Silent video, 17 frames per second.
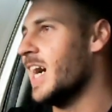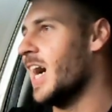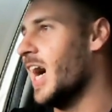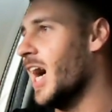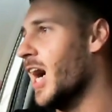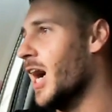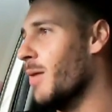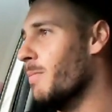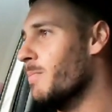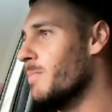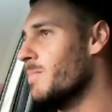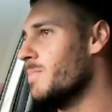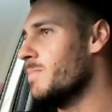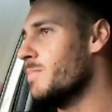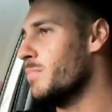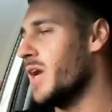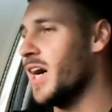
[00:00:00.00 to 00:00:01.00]

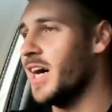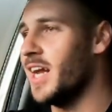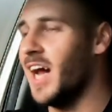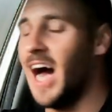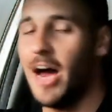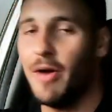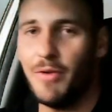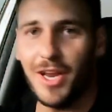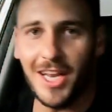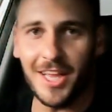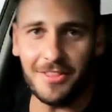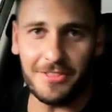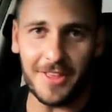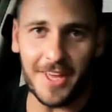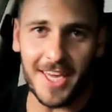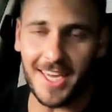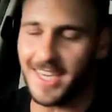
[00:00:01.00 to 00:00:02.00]
but I really
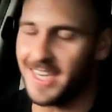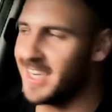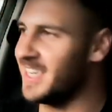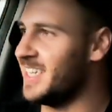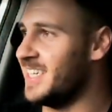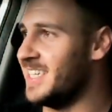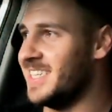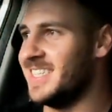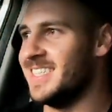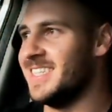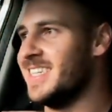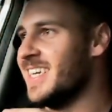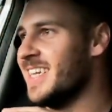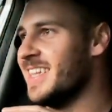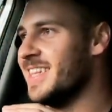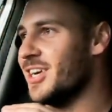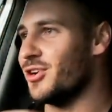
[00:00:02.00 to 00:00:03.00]
think
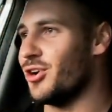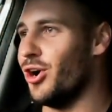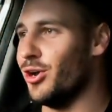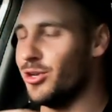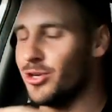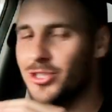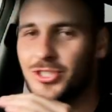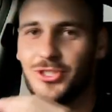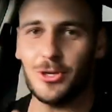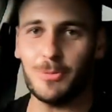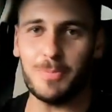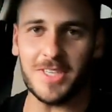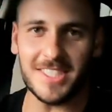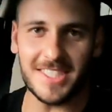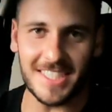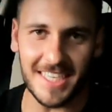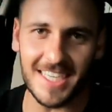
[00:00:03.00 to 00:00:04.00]
the car looks
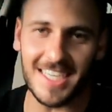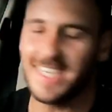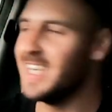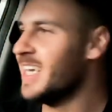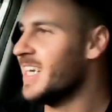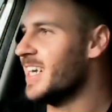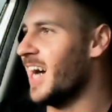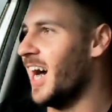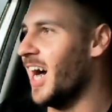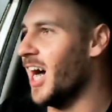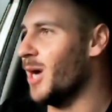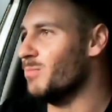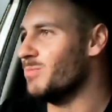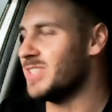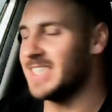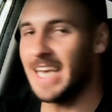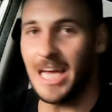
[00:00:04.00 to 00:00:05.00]
super sick.
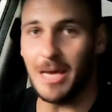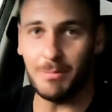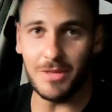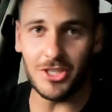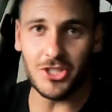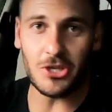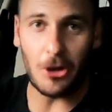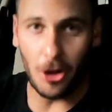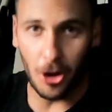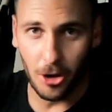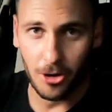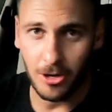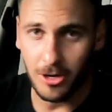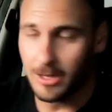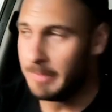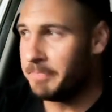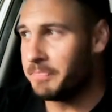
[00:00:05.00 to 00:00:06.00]
Slam this low.
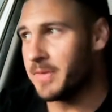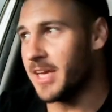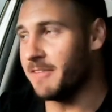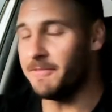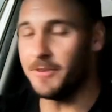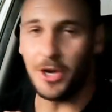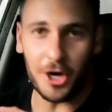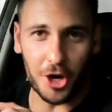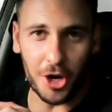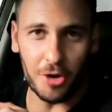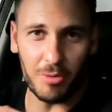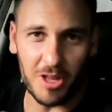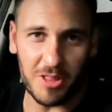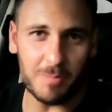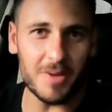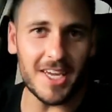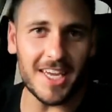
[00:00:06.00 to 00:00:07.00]
If you agree
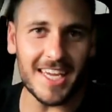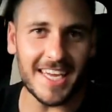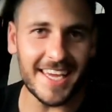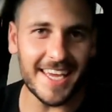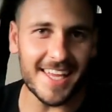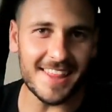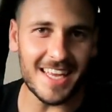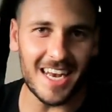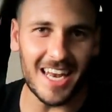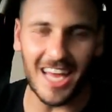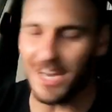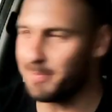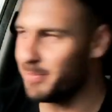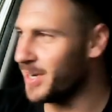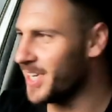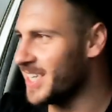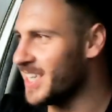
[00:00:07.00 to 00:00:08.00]
with me, hit the
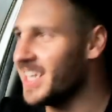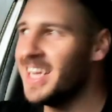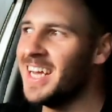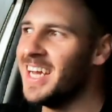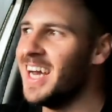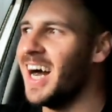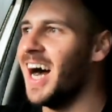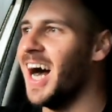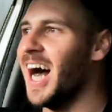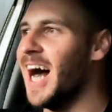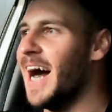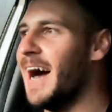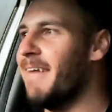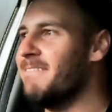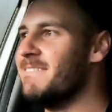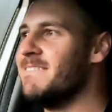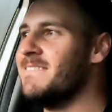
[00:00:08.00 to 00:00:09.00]
like button.
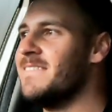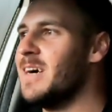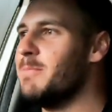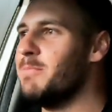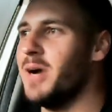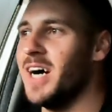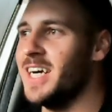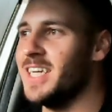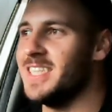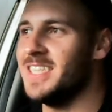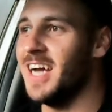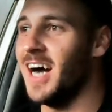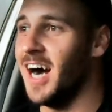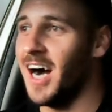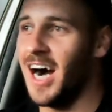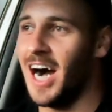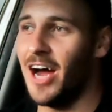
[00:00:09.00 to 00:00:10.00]
But
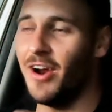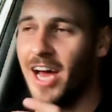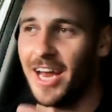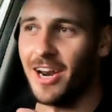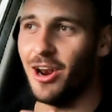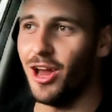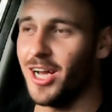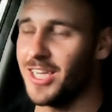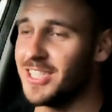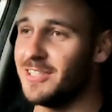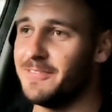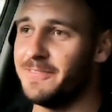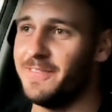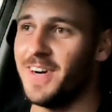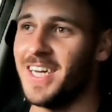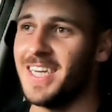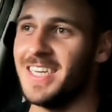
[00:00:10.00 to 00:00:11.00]
yeah, I had lots
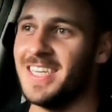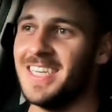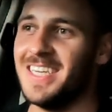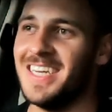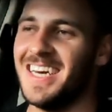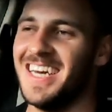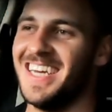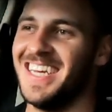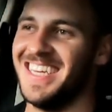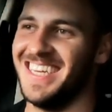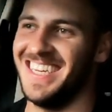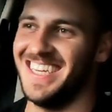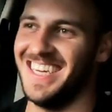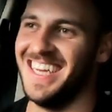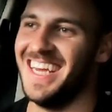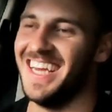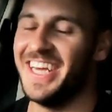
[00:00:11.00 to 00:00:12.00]
of fun
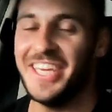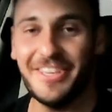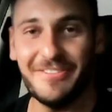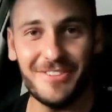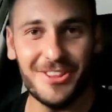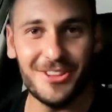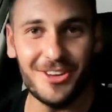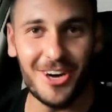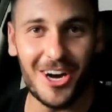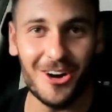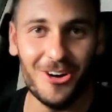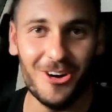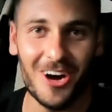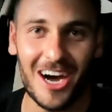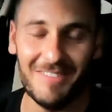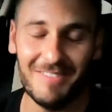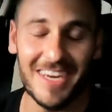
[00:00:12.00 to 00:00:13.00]
even
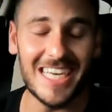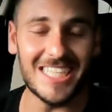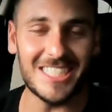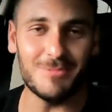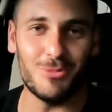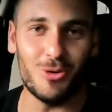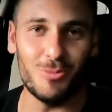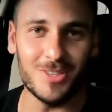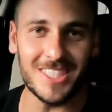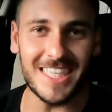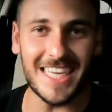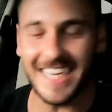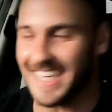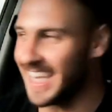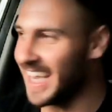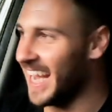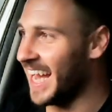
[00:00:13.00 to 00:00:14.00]
though I made a small
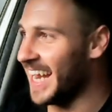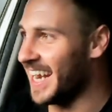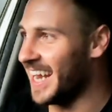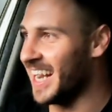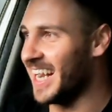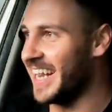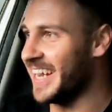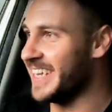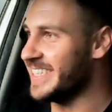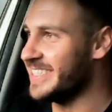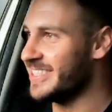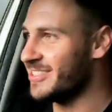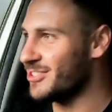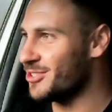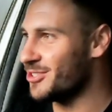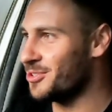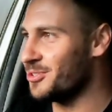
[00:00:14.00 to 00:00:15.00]
mistake and I
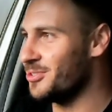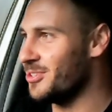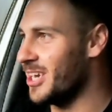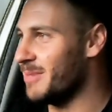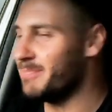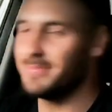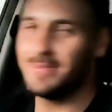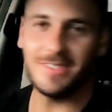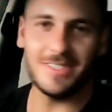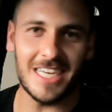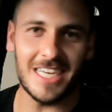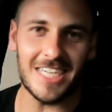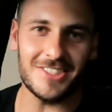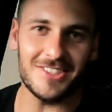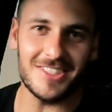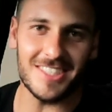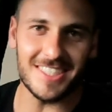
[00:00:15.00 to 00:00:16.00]
screwed up
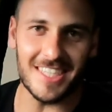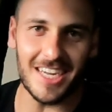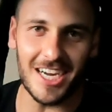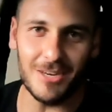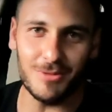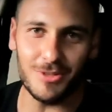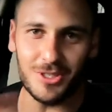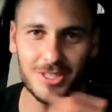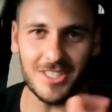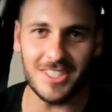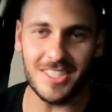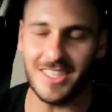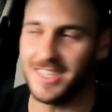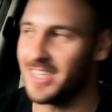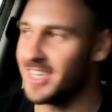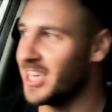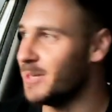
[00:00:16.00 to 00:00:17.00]
next to the side, which is
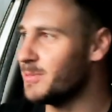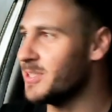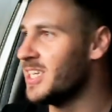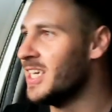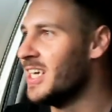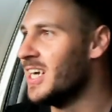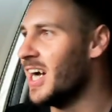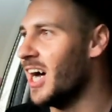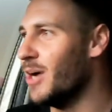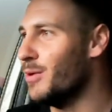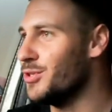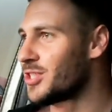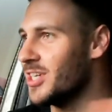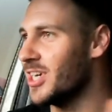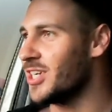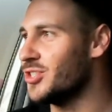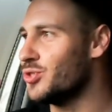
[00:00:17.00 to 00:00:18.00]
in the clips,
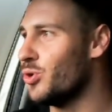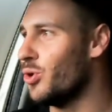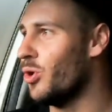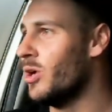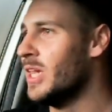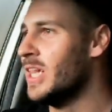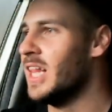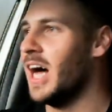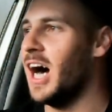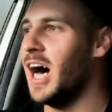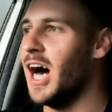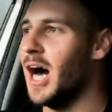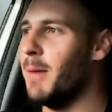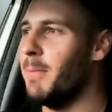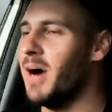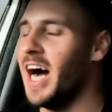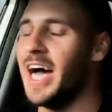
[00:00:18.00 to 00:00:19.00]
which you guys saw.
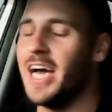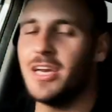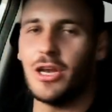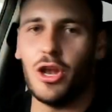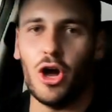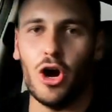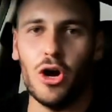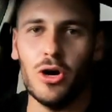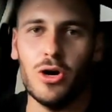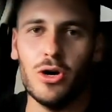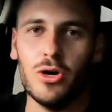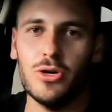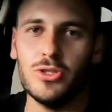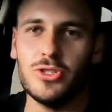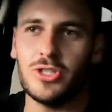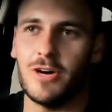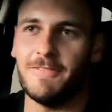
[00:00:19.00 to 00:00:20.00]
I had
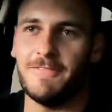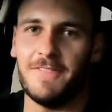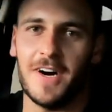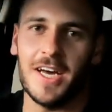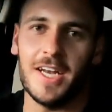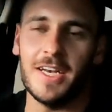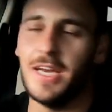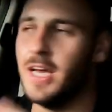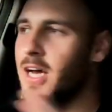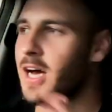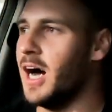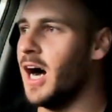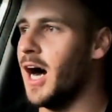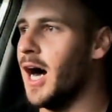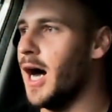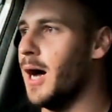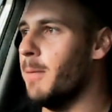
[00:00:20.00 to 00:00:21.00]
loads of fun
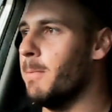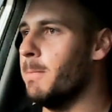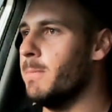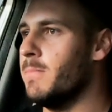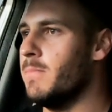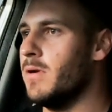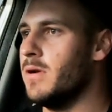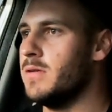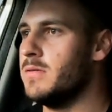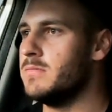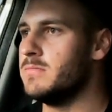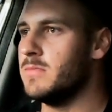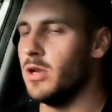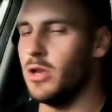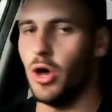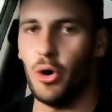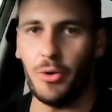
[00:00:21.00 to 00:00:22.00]

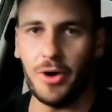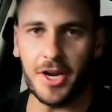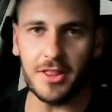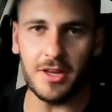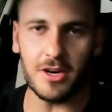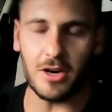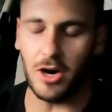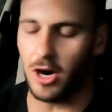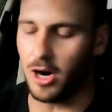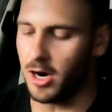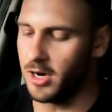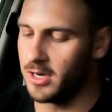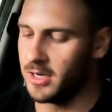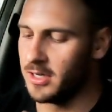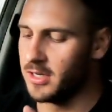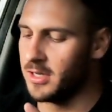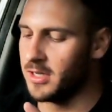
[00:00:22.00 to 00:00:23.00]
lowering the car
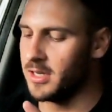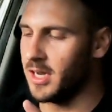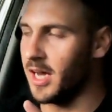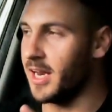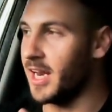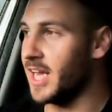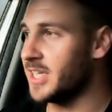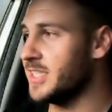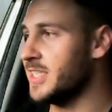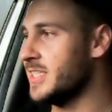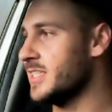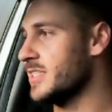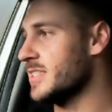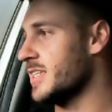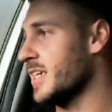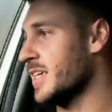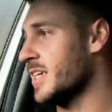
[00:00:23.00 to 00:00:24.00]
and actually
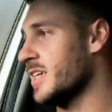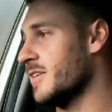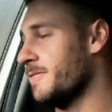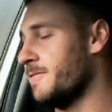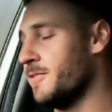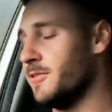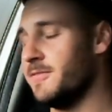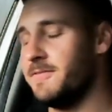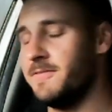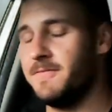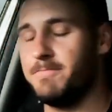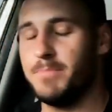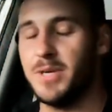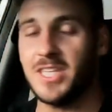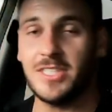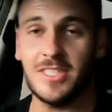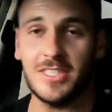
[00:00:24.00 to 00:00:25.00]
just taking a few
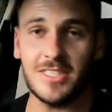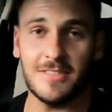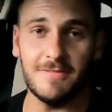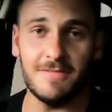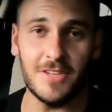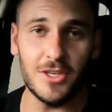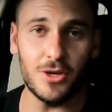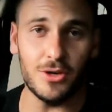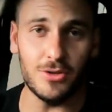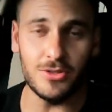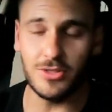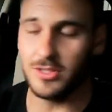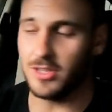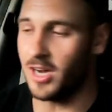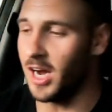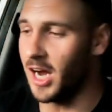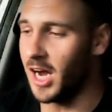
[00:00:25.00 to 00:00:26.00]
pictures and videos